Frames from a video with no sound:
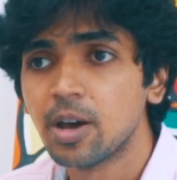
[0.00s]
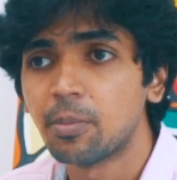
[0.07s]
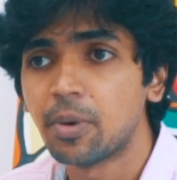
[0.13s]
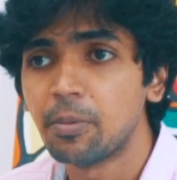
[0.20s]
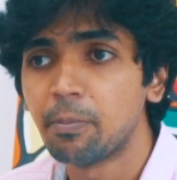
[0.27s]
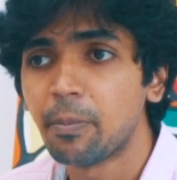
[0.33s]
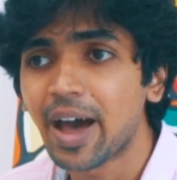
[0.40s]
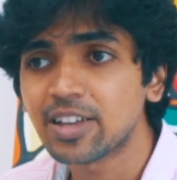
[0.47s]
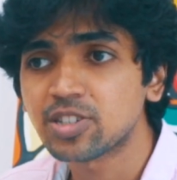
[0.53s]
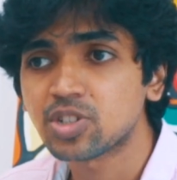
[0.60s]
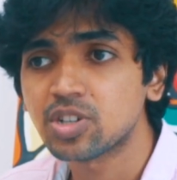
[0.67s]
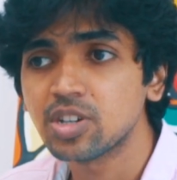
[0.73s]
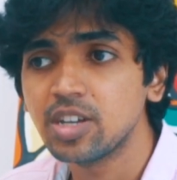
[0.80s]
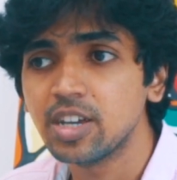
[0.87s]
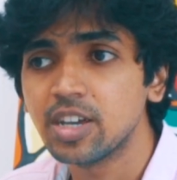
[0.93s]
But
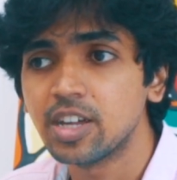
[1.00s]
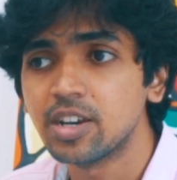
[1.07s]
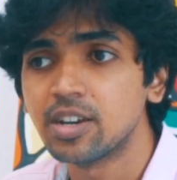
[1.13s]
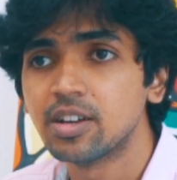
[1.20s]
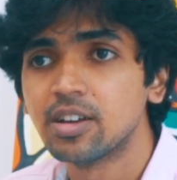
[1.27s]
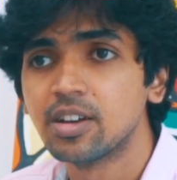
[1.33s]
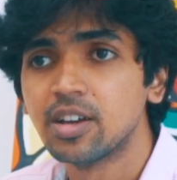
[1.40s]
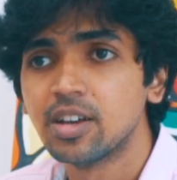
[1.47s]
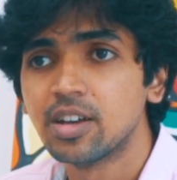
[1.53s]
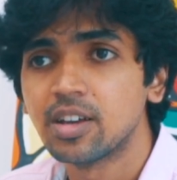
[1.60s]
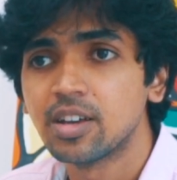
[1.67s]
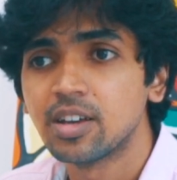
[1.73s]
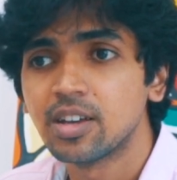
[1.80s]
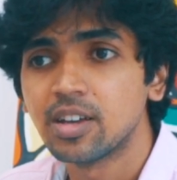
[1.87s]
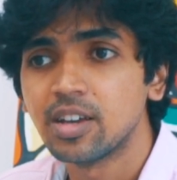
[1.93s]
mastery
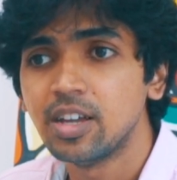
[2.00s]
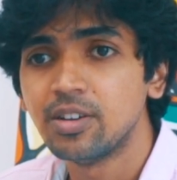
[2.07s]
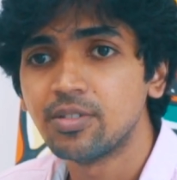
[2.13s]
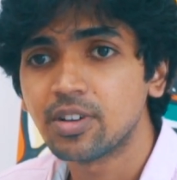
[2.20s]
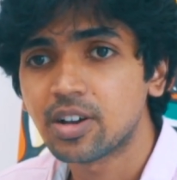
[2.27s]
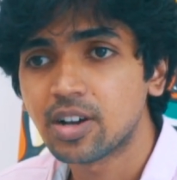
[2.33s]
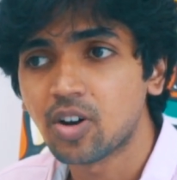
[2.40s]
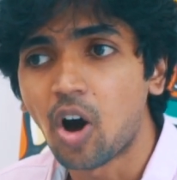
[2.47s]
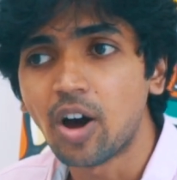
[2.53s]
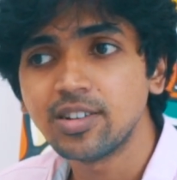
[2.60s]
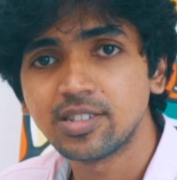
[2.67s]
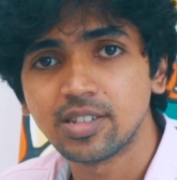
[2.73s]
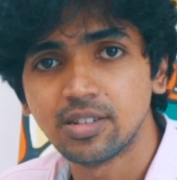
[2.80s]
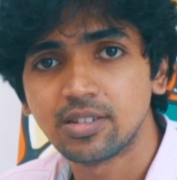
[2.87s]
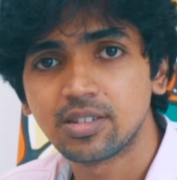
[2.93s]
in
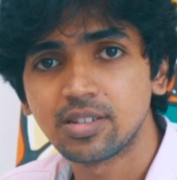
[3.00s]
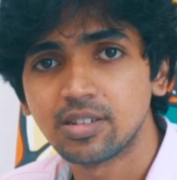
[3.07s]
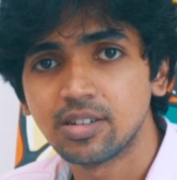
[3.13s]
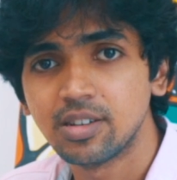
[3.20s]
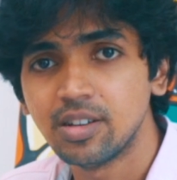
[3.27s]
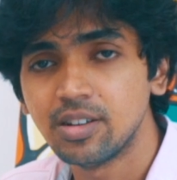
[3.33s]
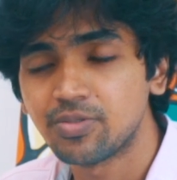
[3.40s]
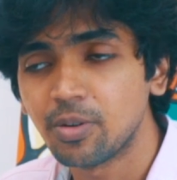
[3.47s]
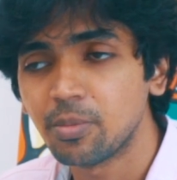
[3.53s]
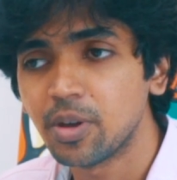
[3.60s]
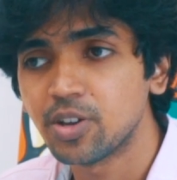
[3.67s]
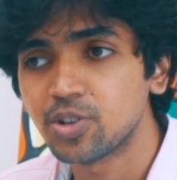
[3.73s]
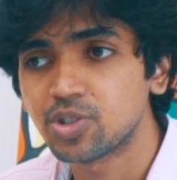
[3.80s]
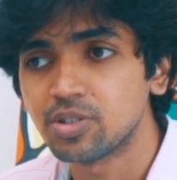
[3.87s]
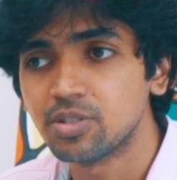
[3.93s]
content,
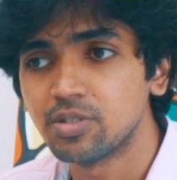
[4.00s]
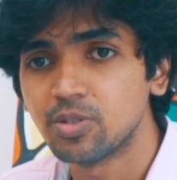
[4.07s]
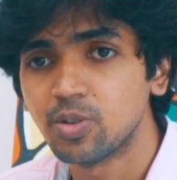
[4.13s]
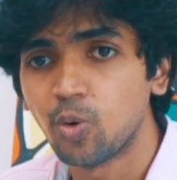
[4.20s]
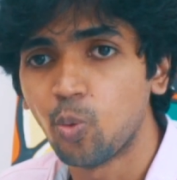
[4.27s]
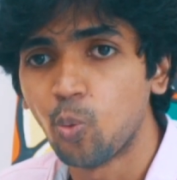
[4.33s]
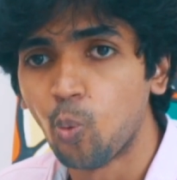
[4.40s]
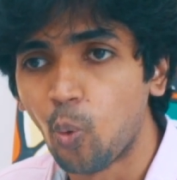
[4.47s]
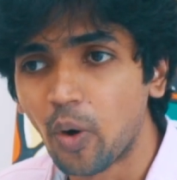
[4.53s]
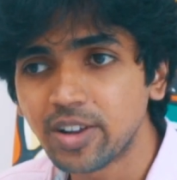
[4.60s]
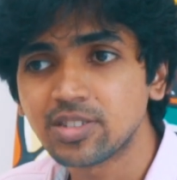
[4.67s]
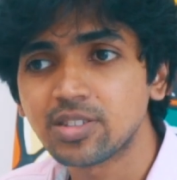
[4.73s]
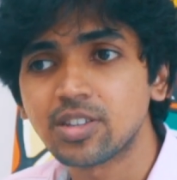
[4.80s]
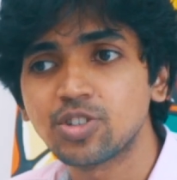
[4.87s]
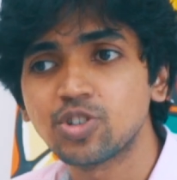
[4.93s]
information, what
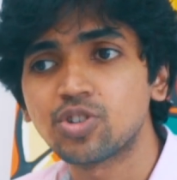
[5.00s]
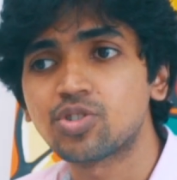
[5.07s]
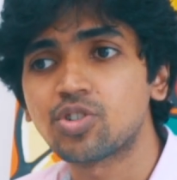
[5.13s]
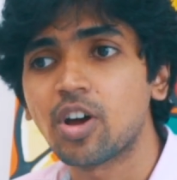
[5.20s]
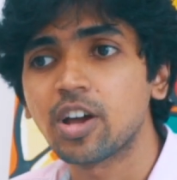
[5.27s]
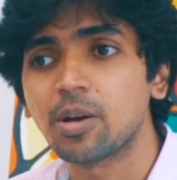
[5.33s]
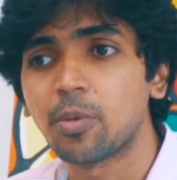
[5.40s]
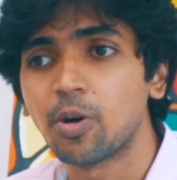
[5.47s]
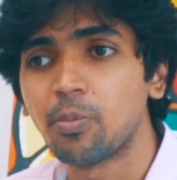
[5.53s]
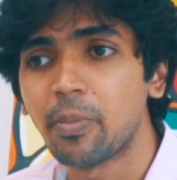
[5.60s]
is it that you're drawing about?